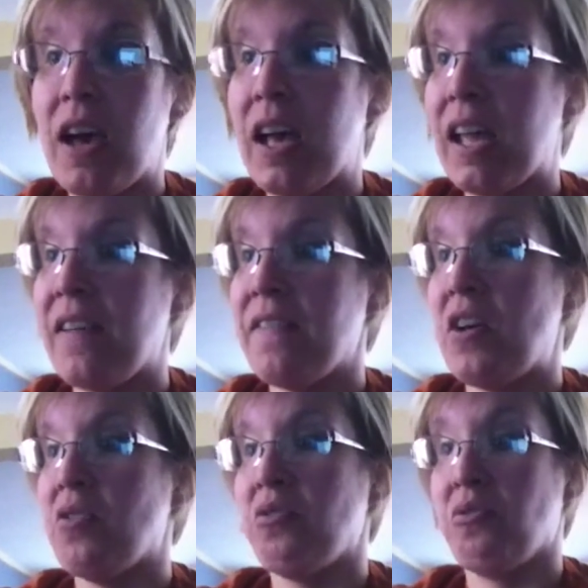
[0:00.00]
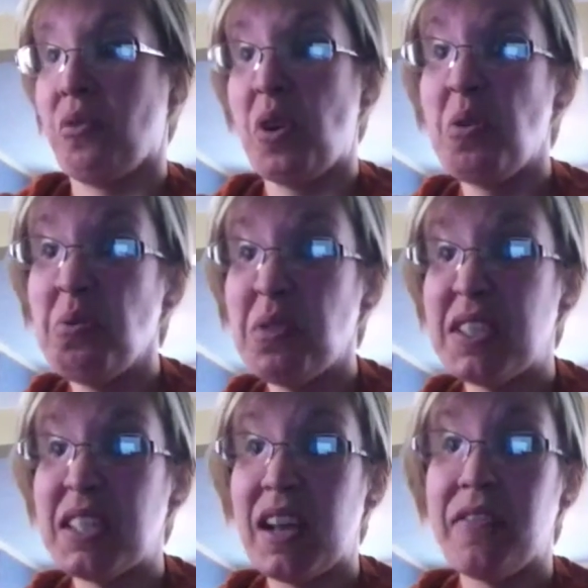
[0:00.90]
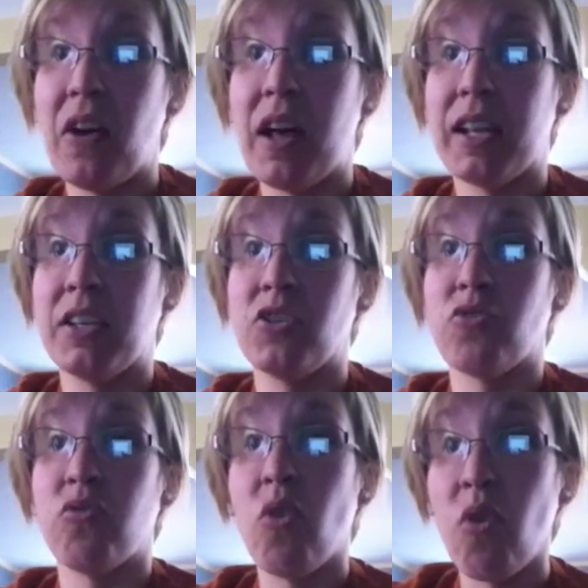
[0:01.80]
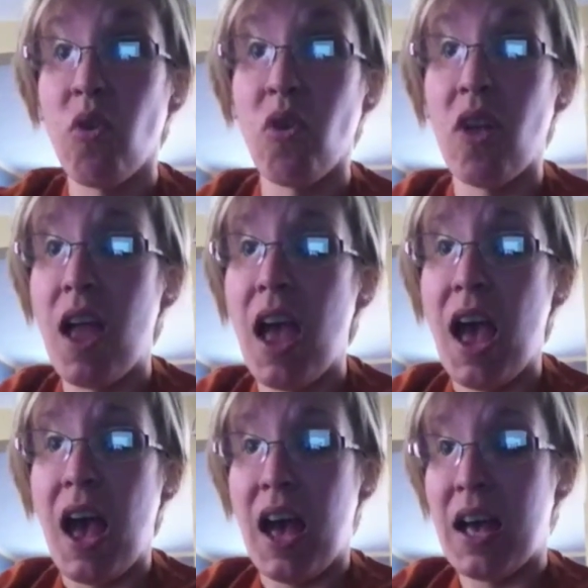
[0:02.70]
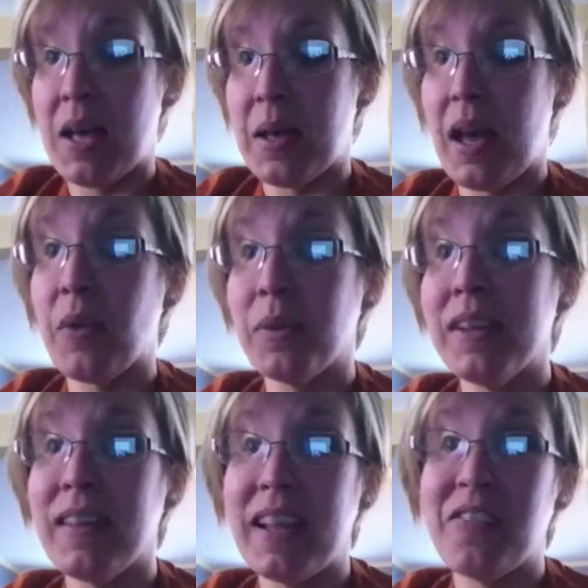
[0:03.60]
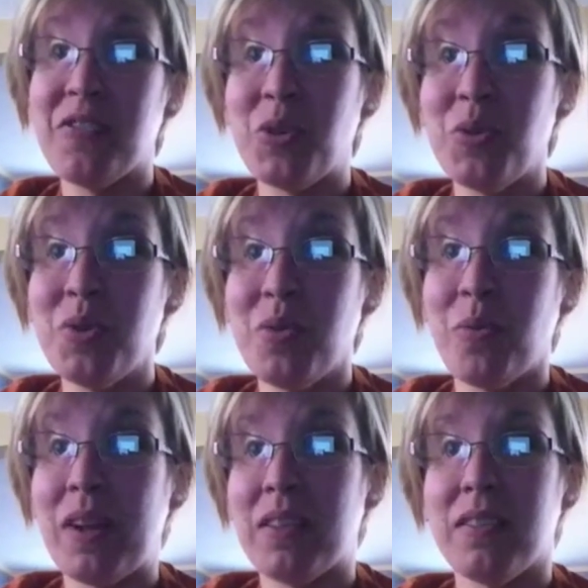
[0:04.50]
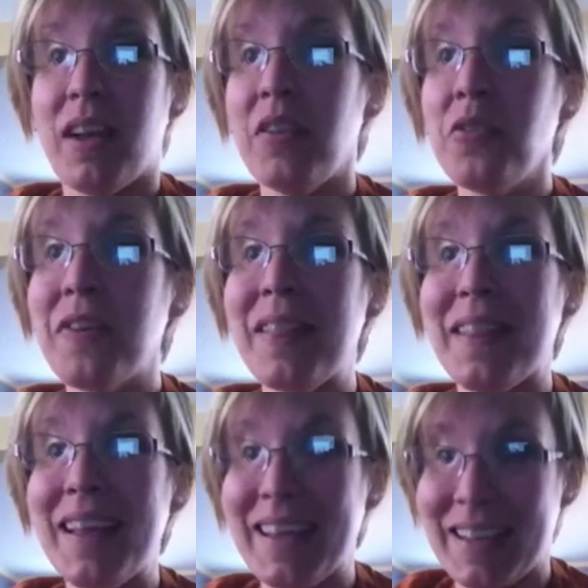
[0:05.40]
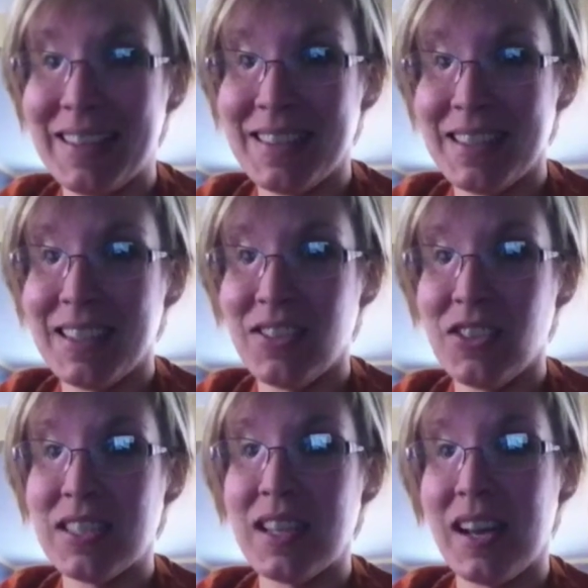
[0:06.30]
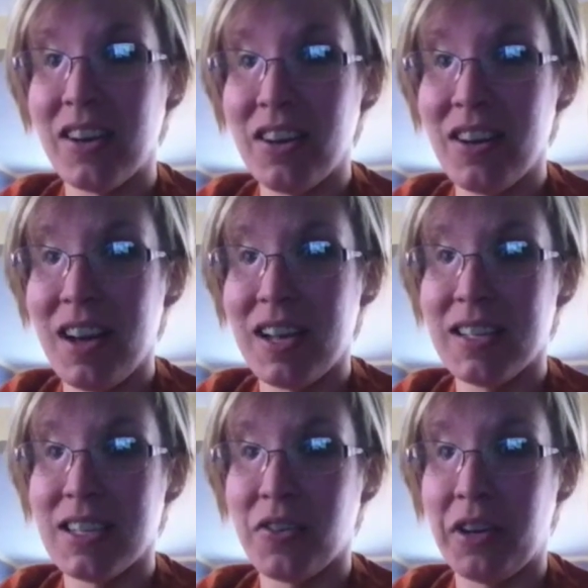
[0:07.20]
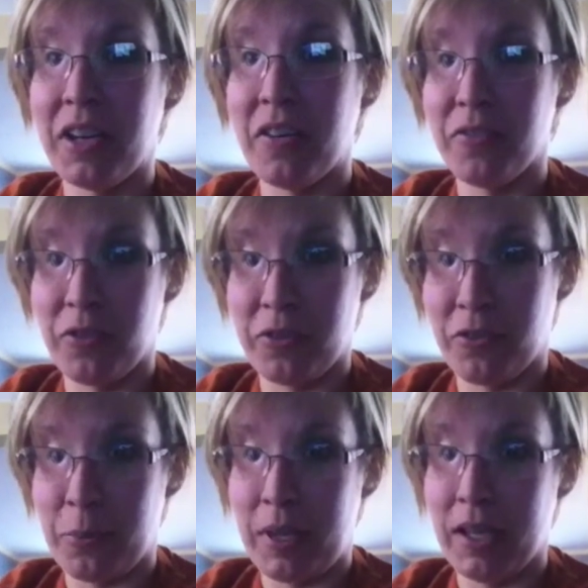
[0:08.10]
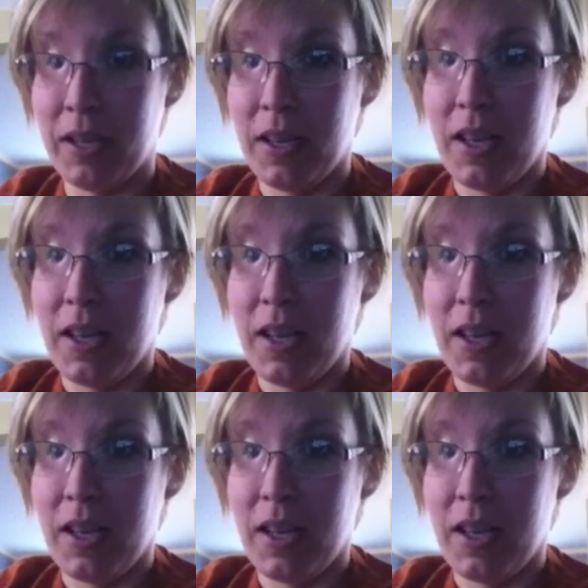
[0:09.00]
I felt gross. I felt out of control. Uh, I really like food. Well, I don't know if I like it. It's just there, and it's a great comfort for me.